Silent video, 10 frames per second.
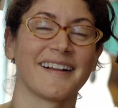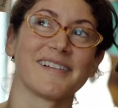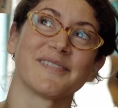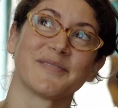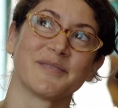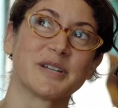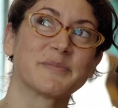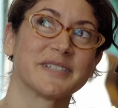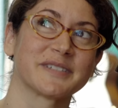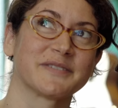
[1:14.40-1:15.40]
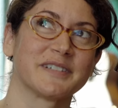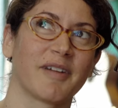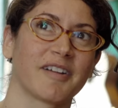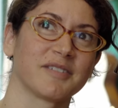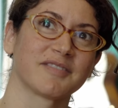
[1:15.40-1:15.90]
Um, one piece of
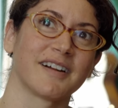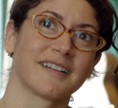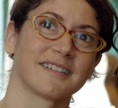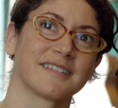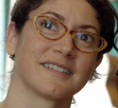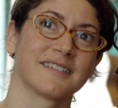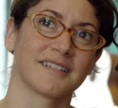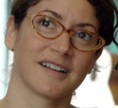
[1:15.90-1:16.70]
feedback we've gotten,